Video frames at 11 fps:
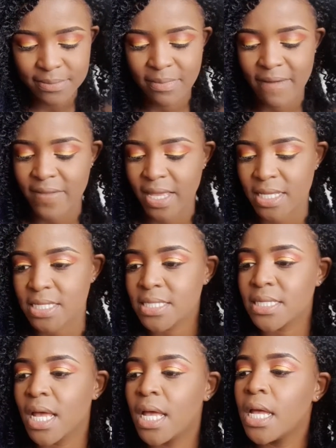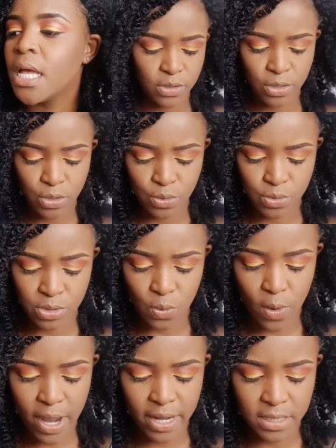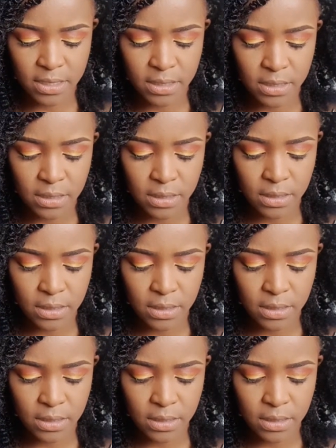my face. I'm gonna use the white